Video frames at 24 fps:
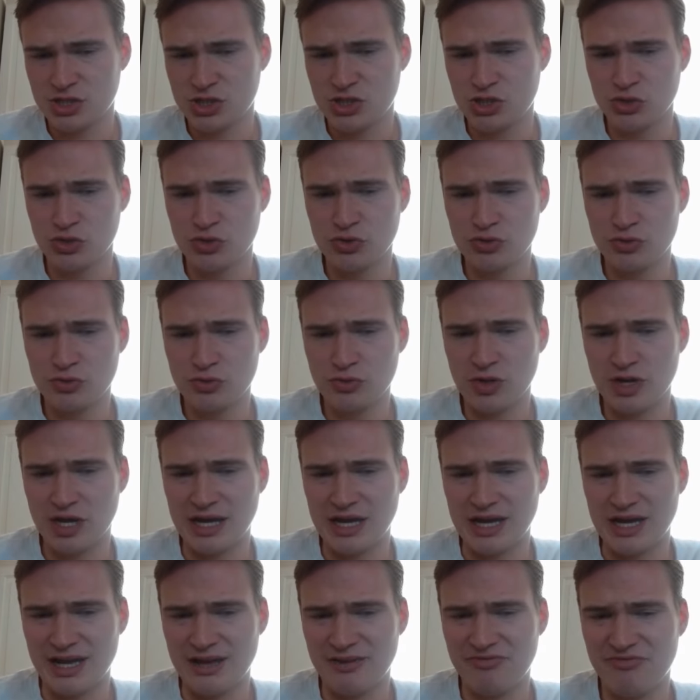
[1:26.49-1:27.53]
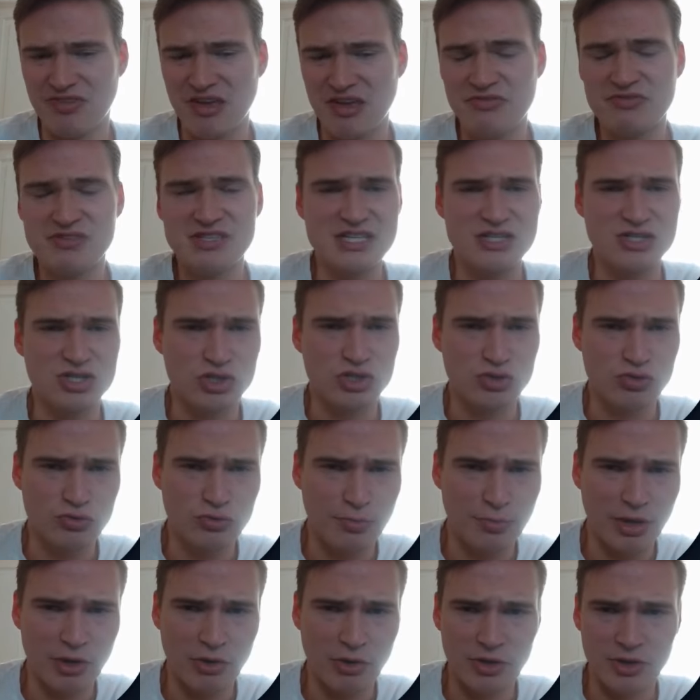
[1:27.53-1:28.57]
to
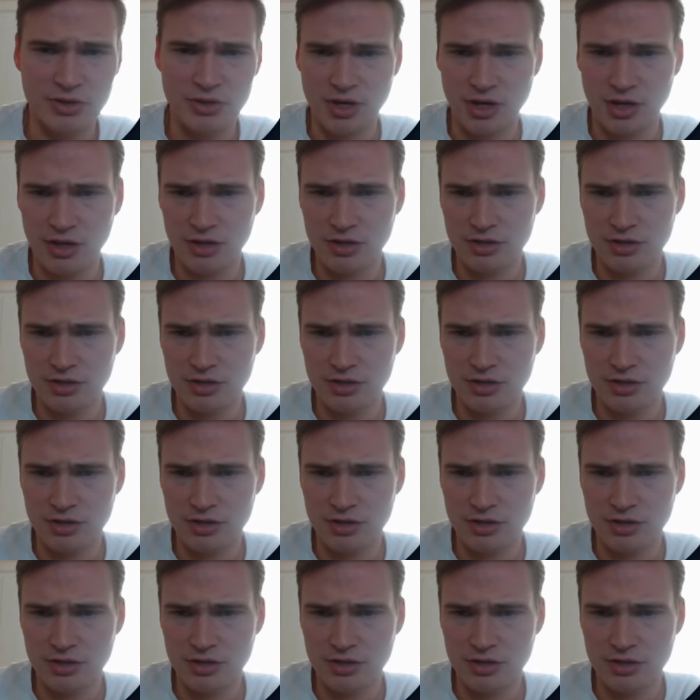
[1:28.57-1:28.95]
$52 billion.